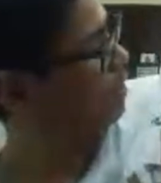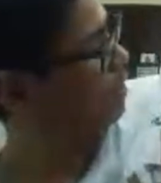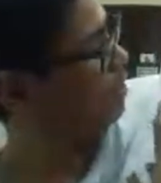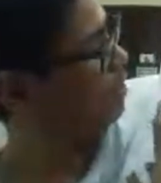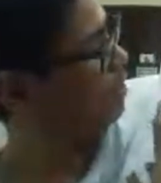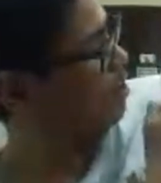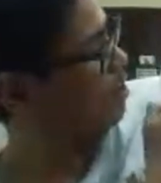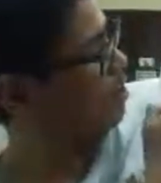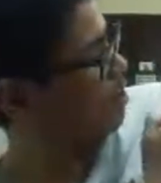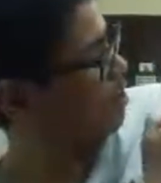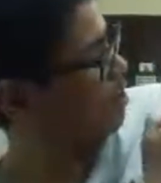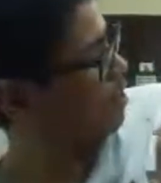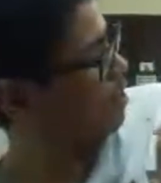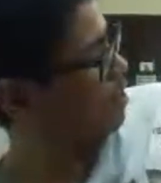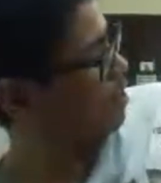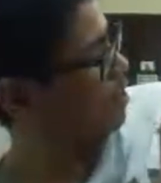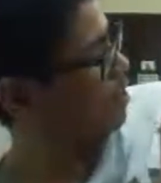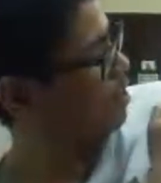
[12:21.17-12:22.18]
this R
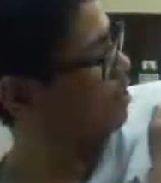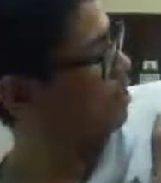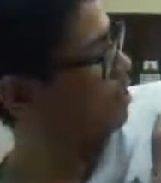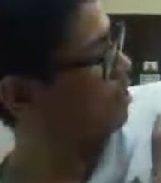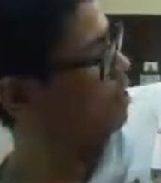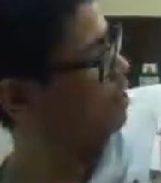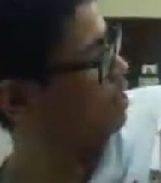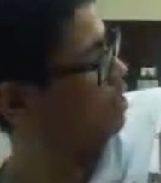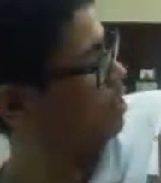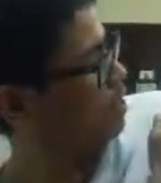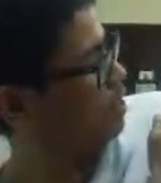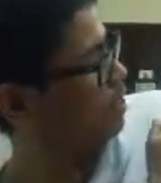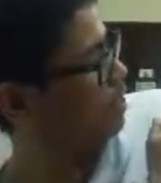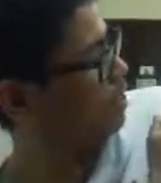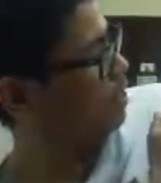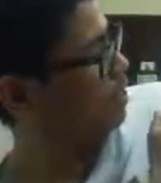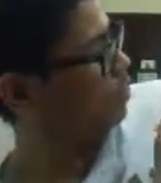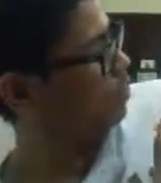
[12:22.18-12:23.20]

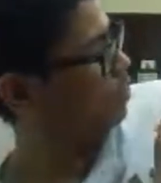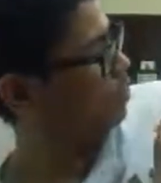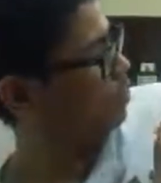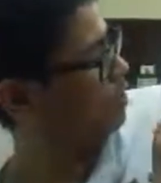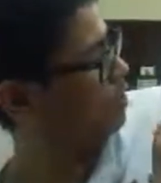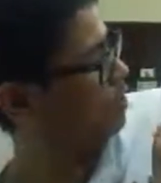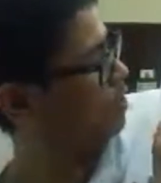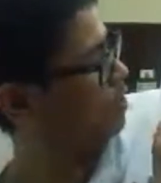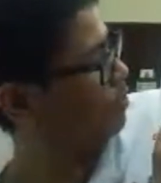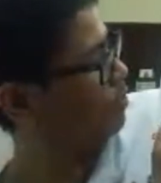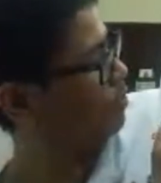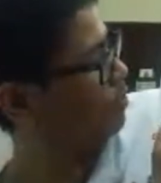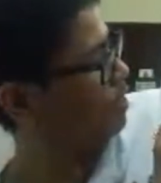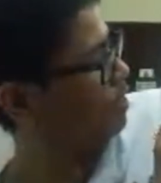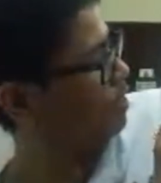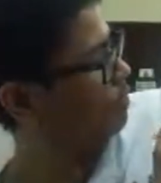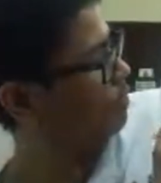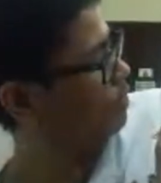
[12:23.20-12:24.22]
so this is known
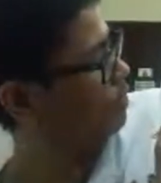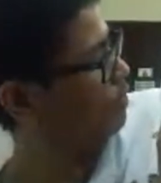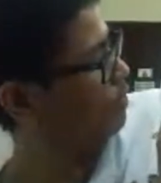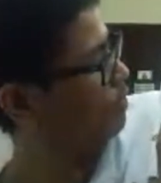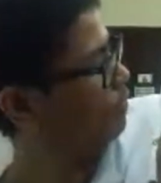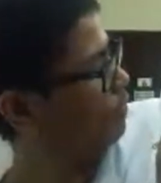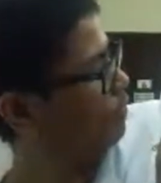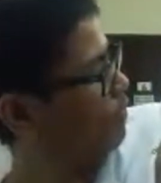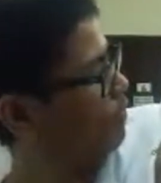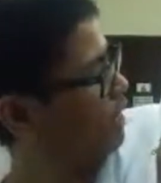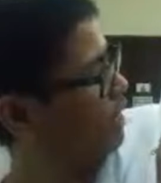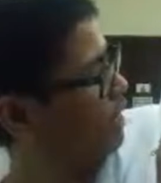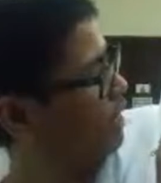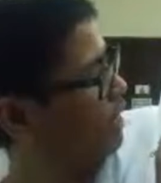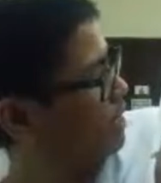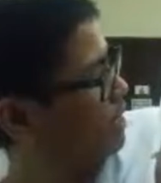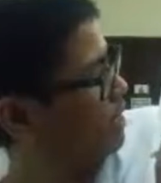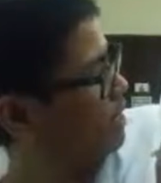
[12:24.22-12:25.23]
the
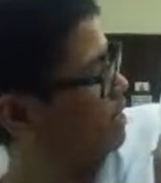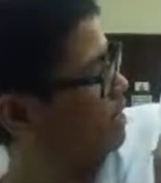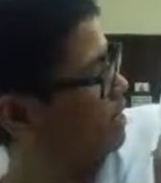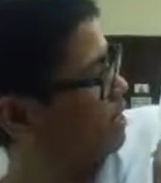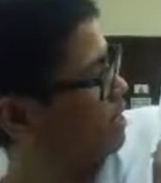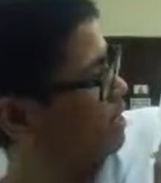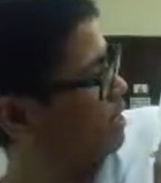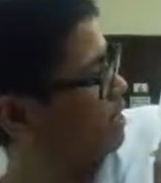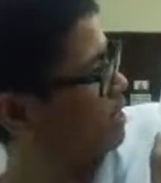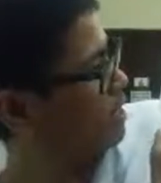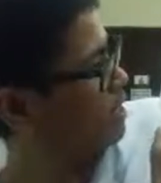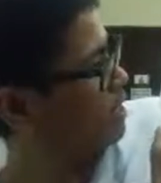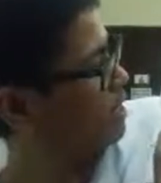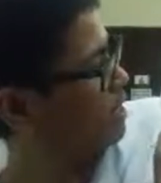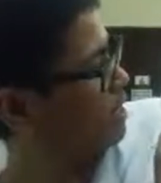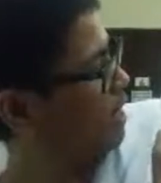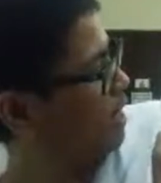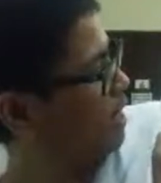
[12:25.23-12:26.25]
fatty
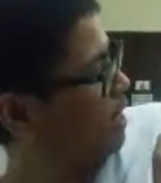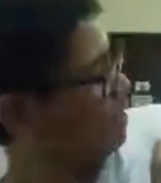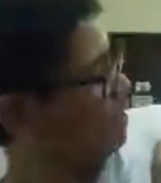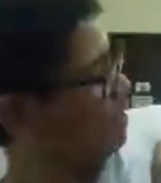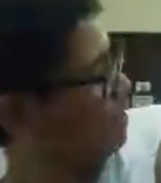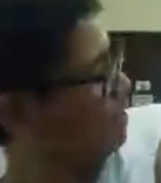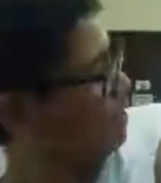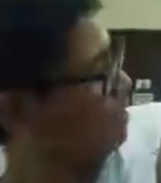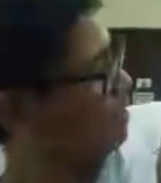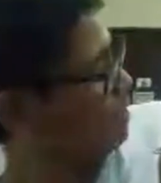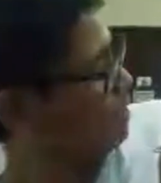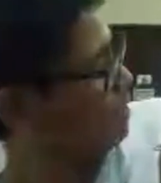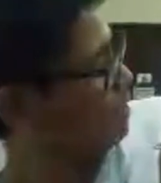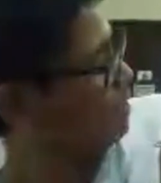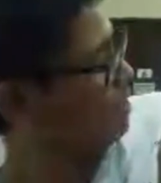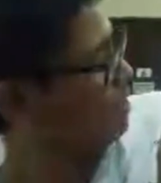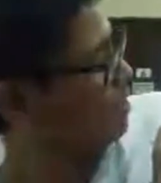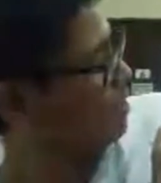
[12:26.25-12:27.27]
acid.
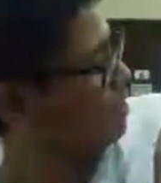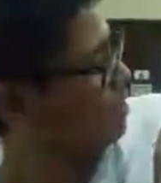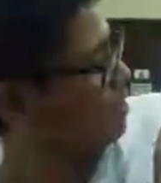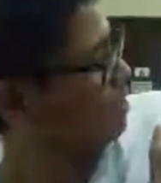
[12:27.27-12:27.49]
Okay.